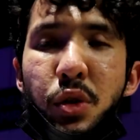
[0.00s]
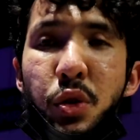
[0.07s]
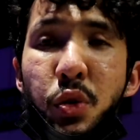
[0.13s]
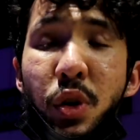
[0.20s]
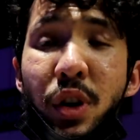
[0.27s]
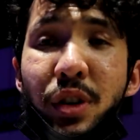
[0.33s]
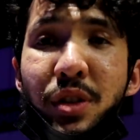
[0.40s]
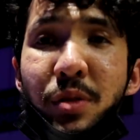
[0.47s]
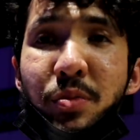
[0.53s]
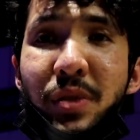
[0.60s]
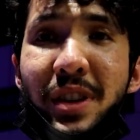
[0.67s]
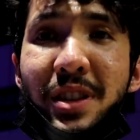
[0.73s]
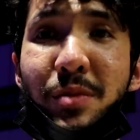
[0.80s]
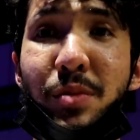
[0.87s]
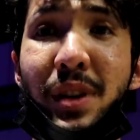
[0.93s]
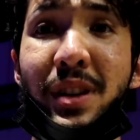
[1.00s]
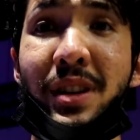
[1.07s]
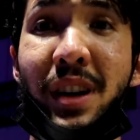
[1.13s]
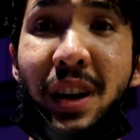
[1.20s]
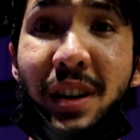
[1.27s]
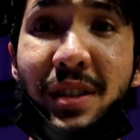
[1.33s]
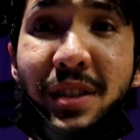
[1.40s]
You are depressed
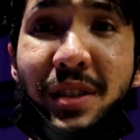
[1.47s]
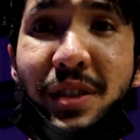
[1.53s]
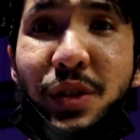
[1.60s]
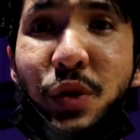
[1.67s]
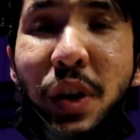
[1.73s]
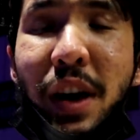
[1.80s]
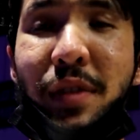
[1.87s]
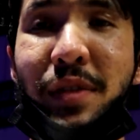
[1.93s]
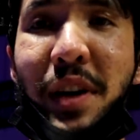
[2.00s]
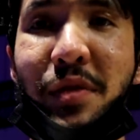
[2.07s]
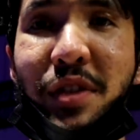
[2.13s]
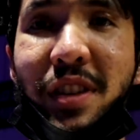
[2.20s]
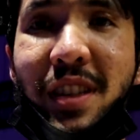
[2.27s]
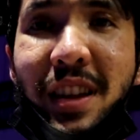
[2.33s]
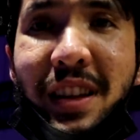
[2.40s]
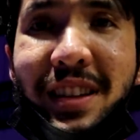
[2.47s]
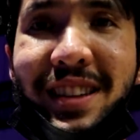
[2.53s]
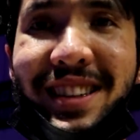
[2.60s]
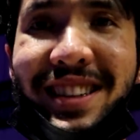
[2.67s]
because you have everything.